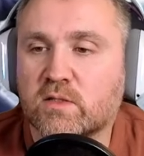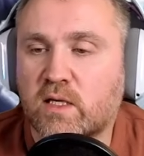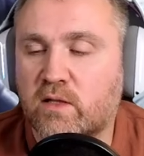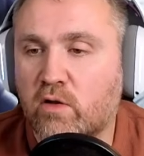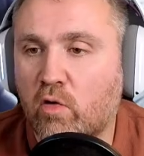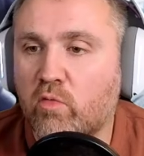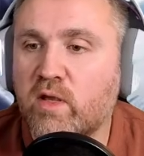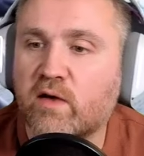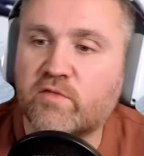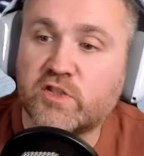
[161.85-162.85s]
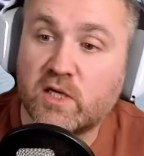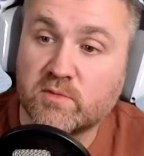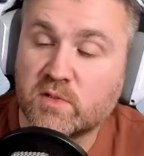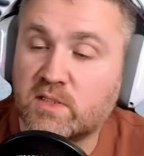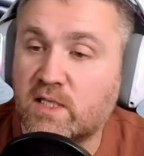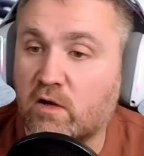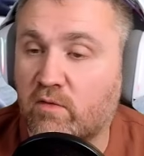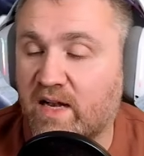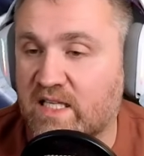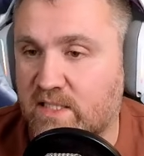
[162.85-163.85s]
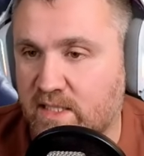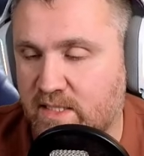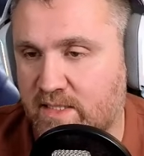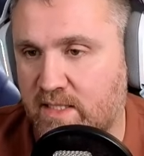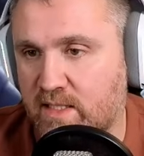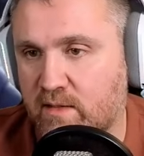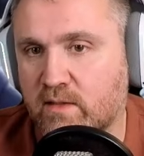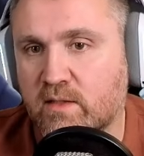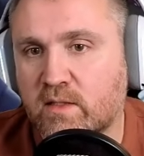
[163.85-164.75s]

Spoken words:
And now we have charms until level 16.